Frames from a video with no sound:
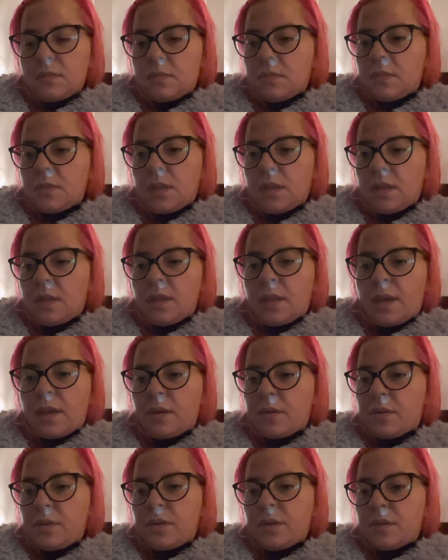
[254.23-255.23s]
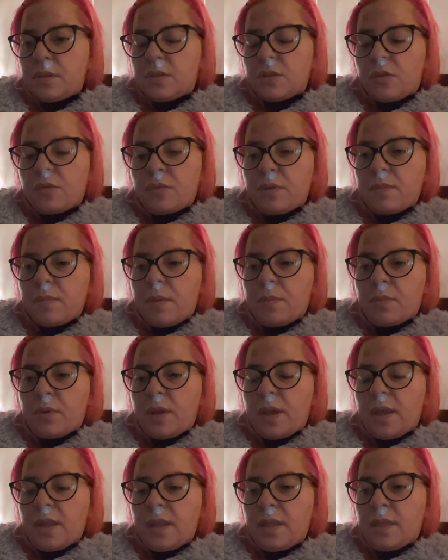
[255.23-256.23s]
none of that hurt. Don't remember
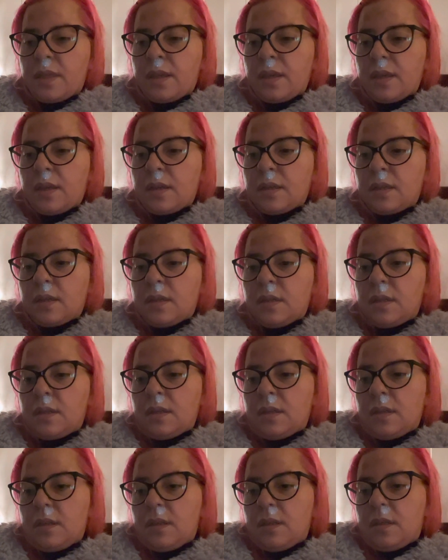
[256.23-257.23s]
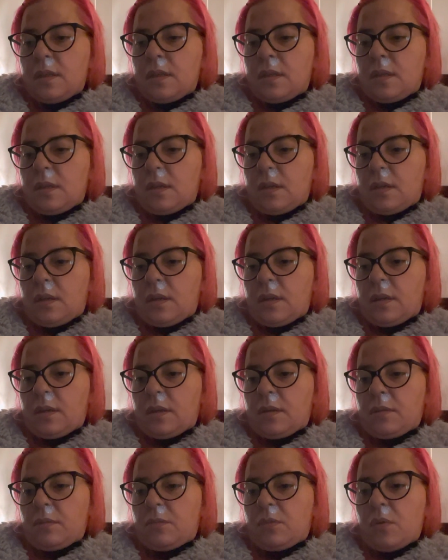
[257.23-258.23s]
anything.
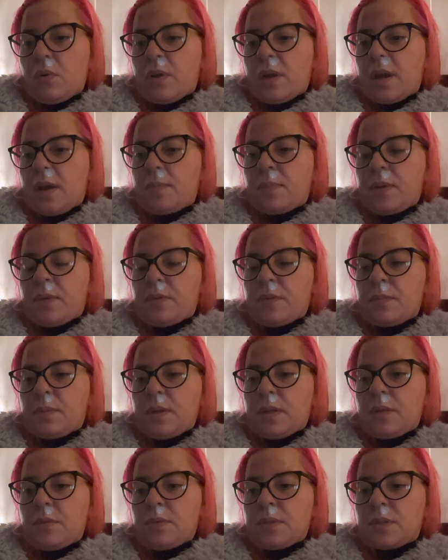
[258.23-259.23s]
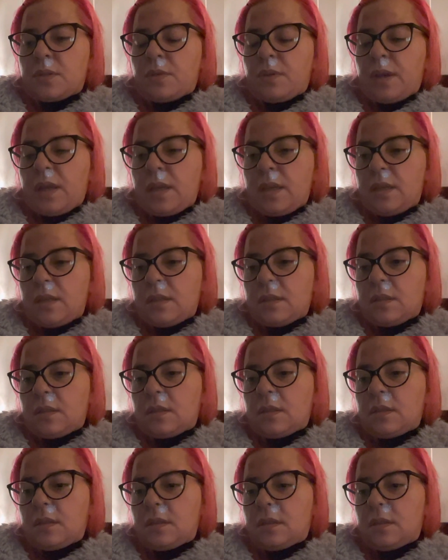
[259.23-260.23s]
Uh, woke up, everybody was great.
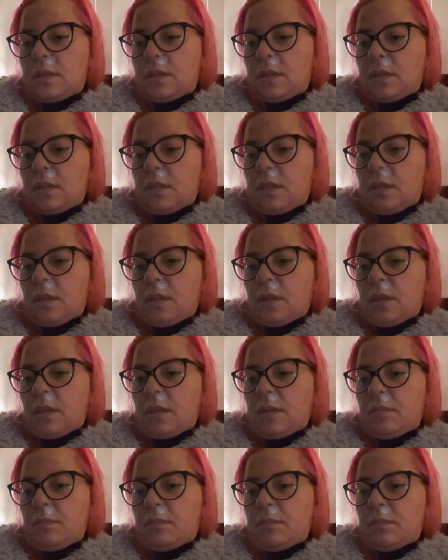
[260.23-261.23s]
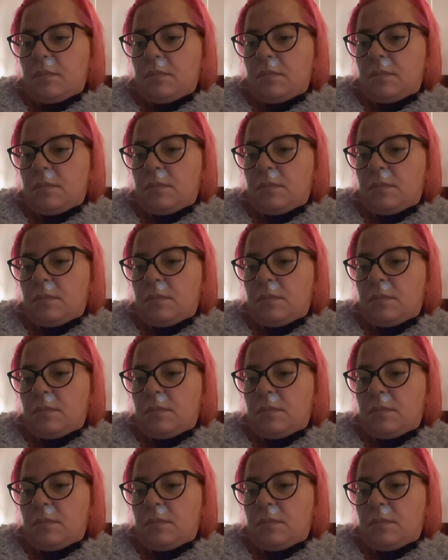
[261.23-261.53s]
Um,